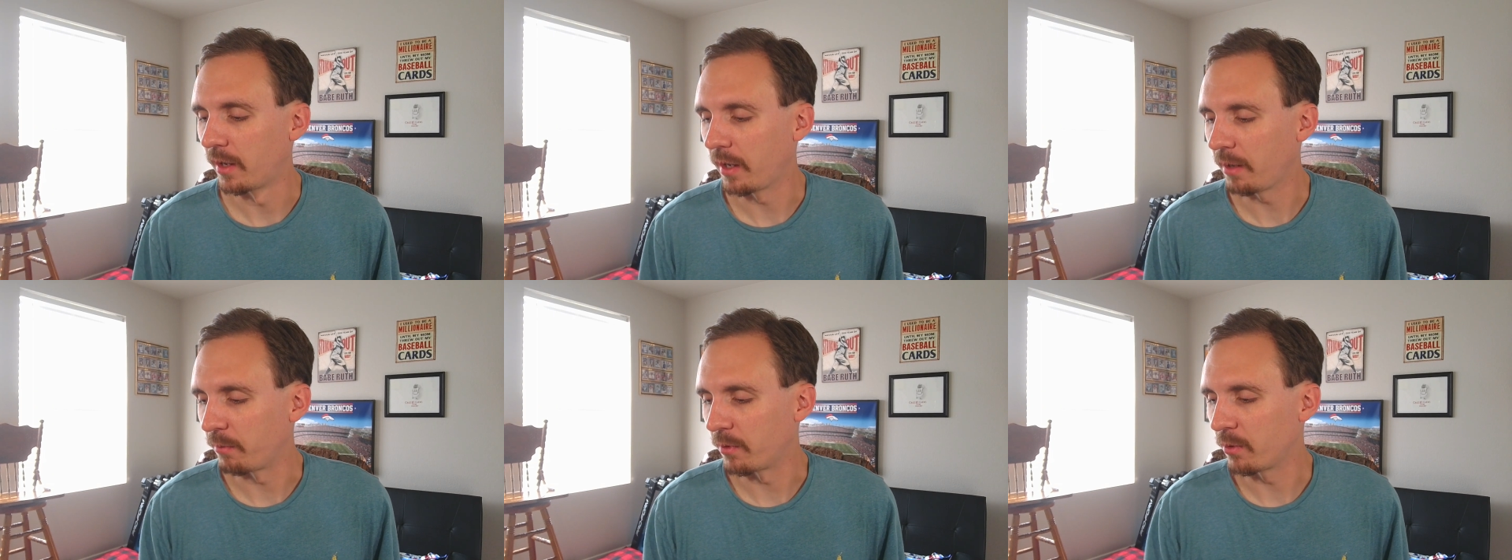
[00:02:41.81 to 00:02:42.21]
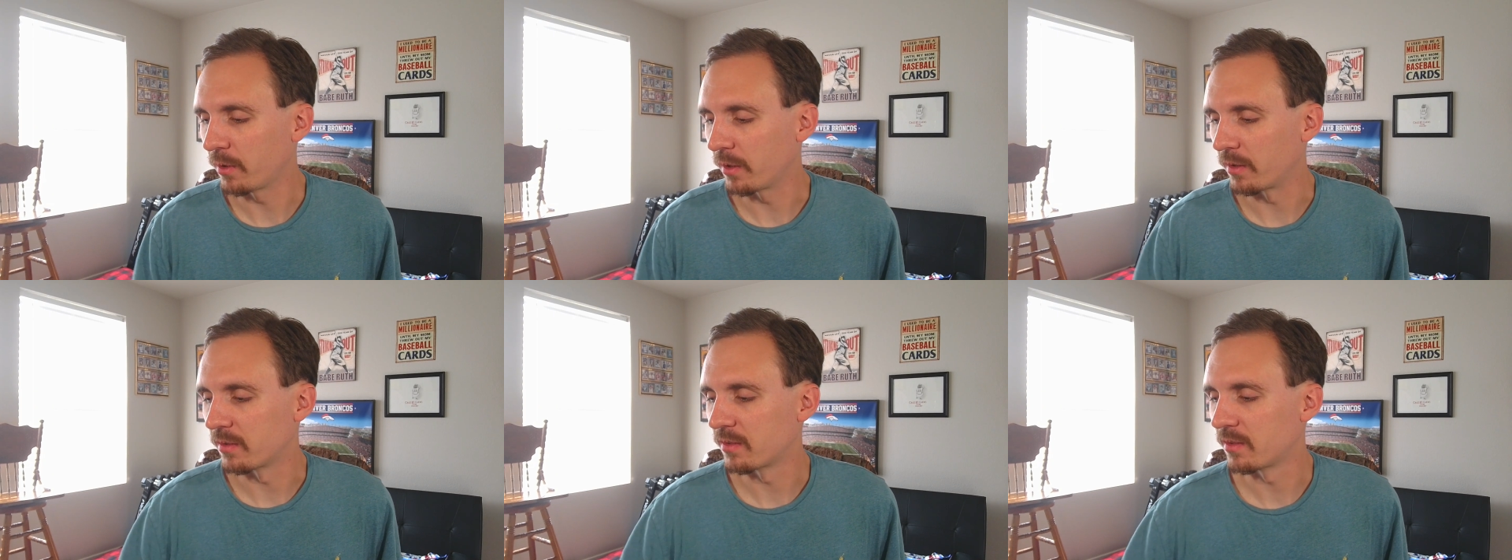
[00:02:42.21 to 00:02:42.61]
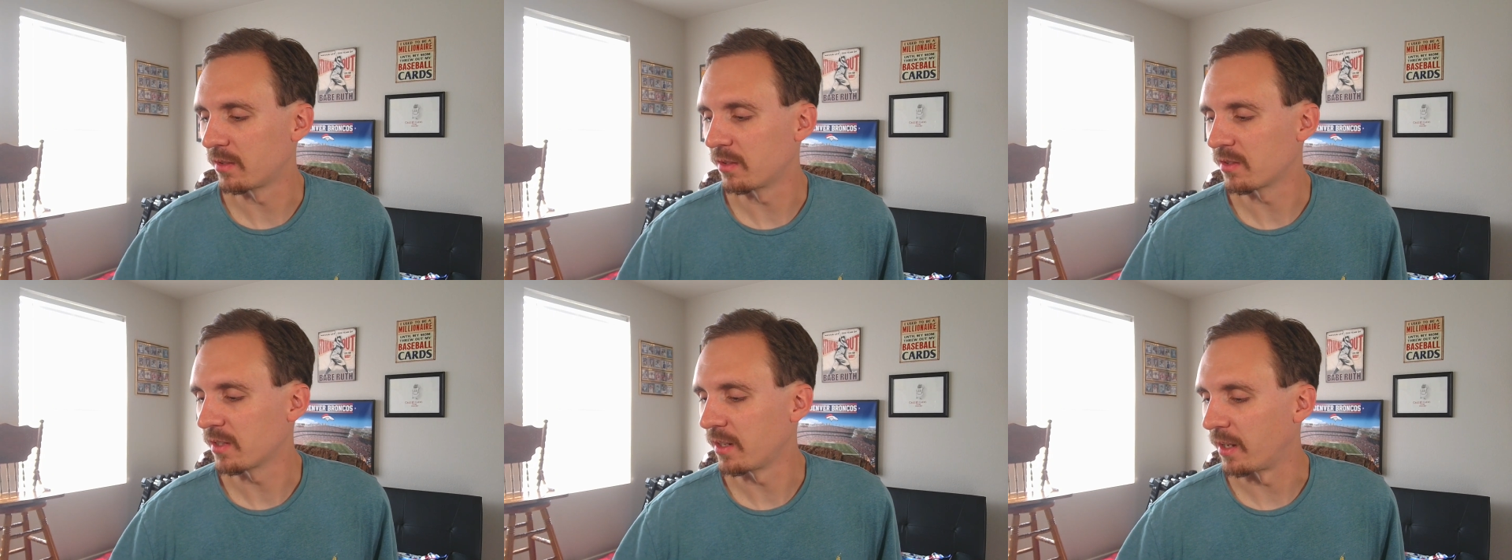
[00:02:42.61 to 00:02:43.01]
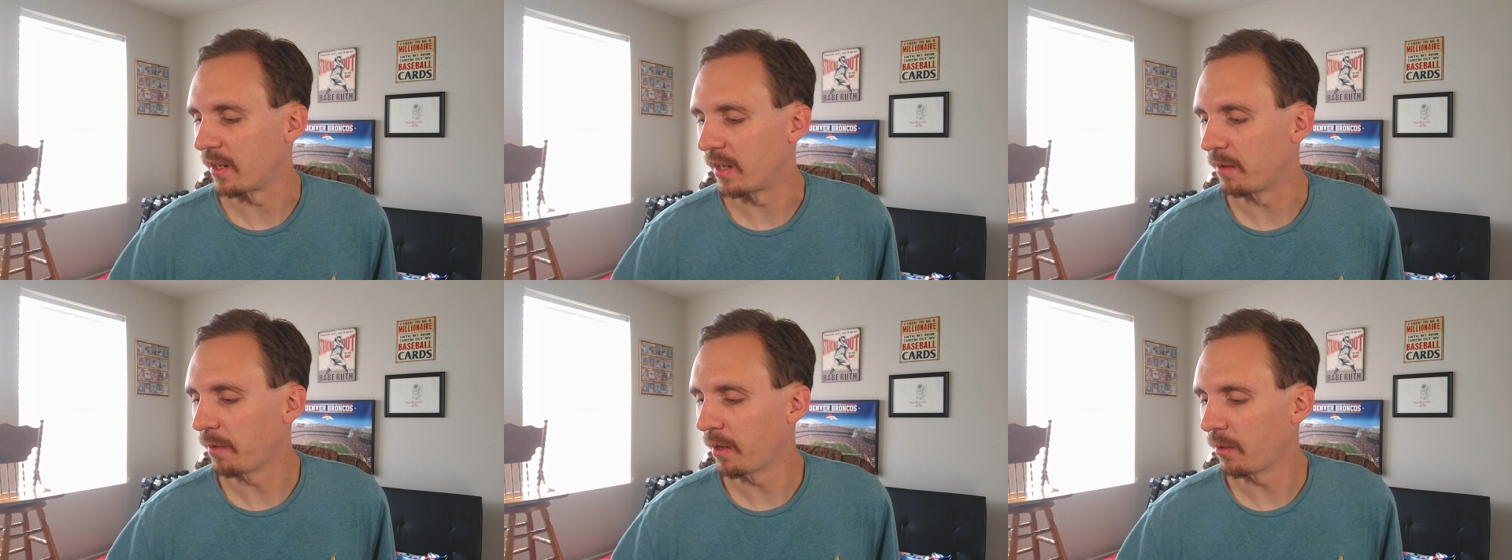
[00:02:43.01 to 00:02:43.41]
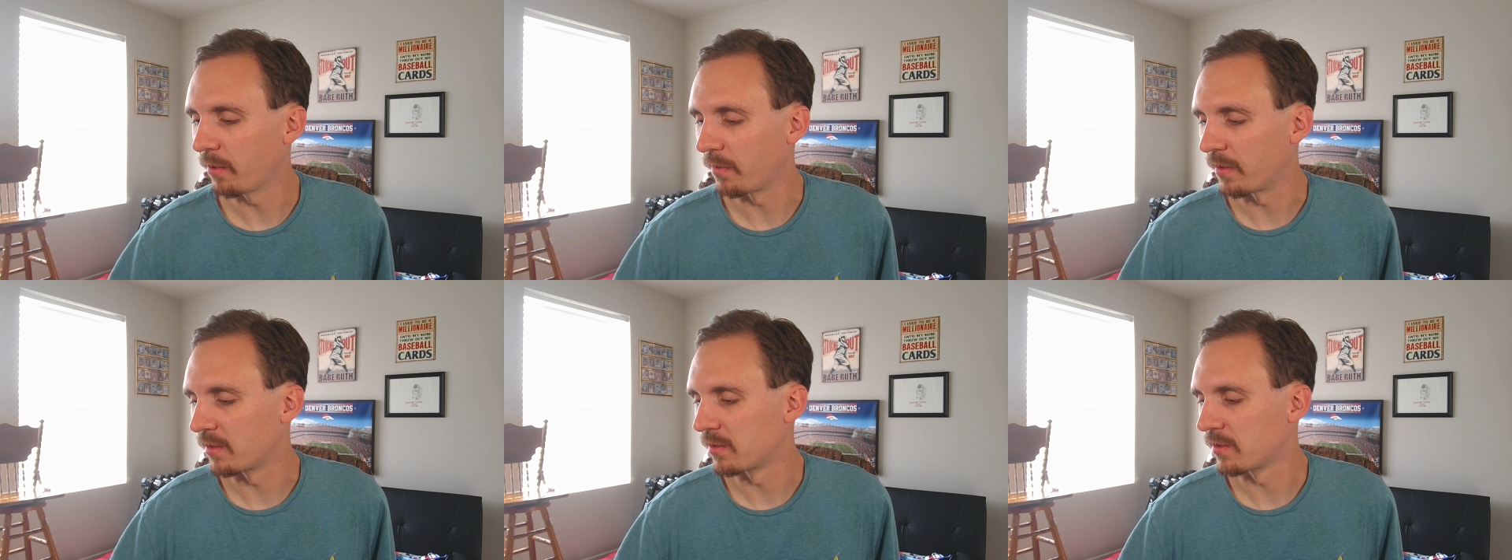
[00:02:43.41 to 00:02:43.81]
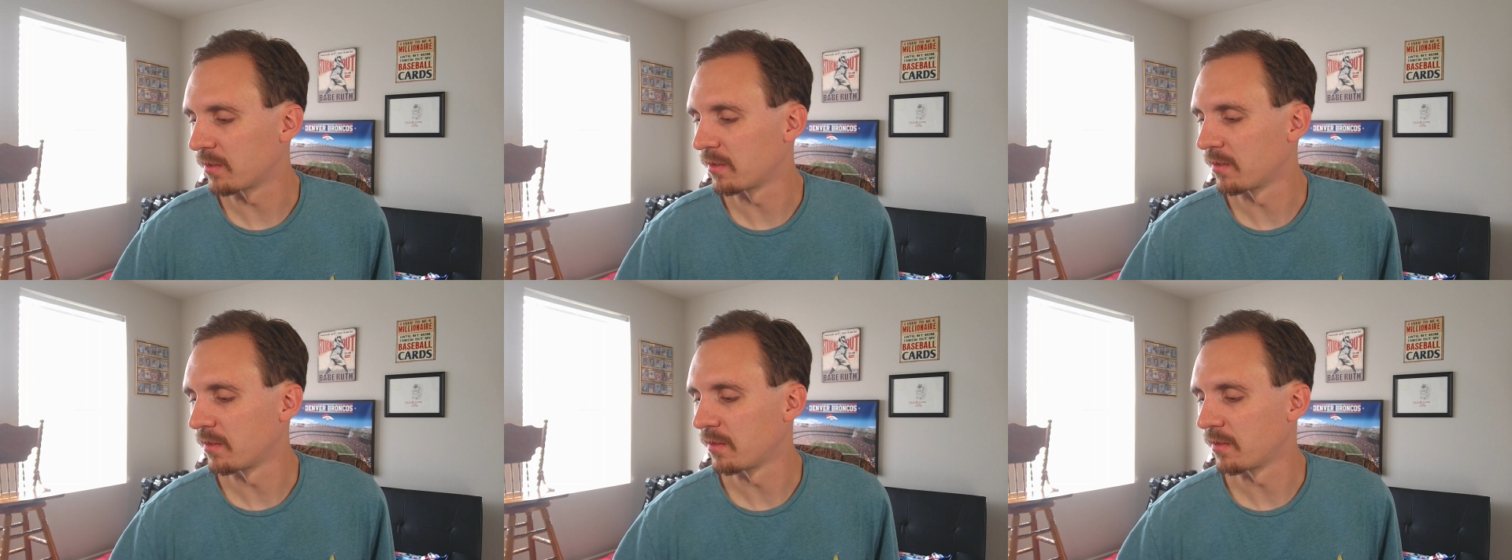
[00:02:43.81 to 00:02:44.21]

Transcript: Hey, when you can just send an email and these